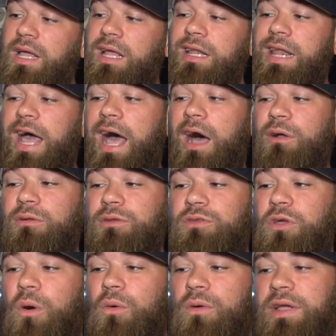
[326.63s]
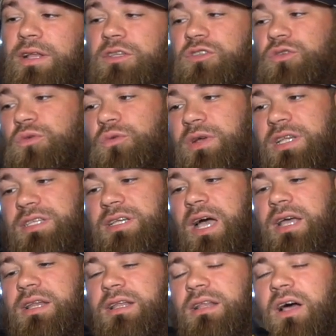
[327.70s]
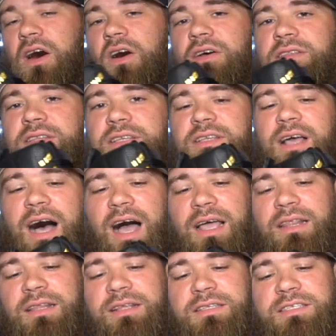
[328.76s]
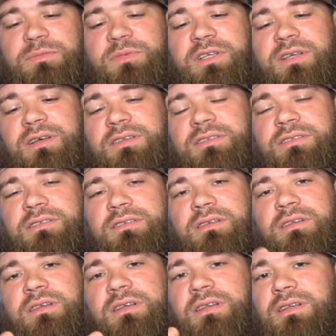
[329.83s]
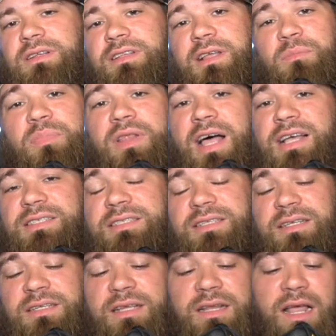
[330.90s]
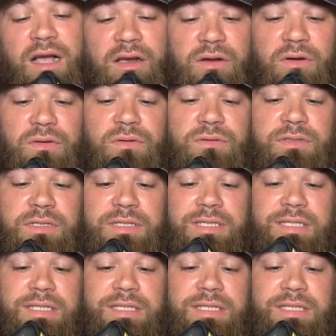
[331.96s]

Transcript: Now, don't get too excited on the eyelets because they're plastic, they're not gold.